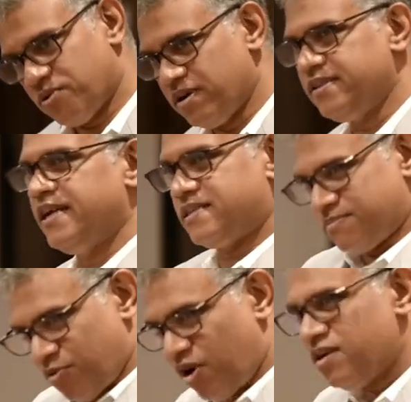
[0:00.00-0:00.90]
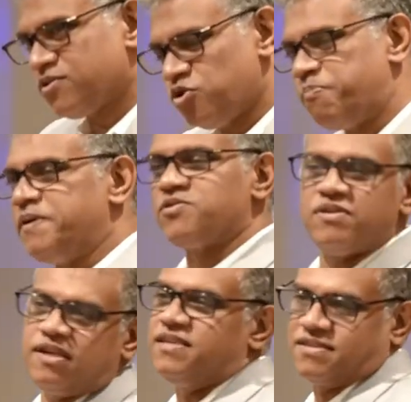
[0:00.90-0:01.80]
so only that small group is
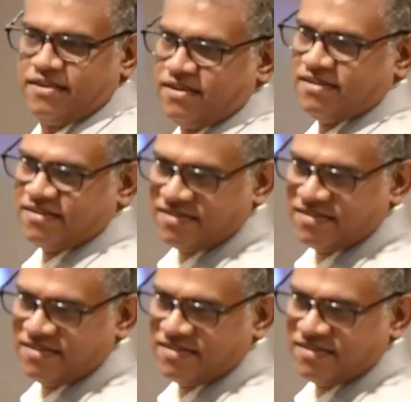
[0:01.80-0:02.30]
only listening.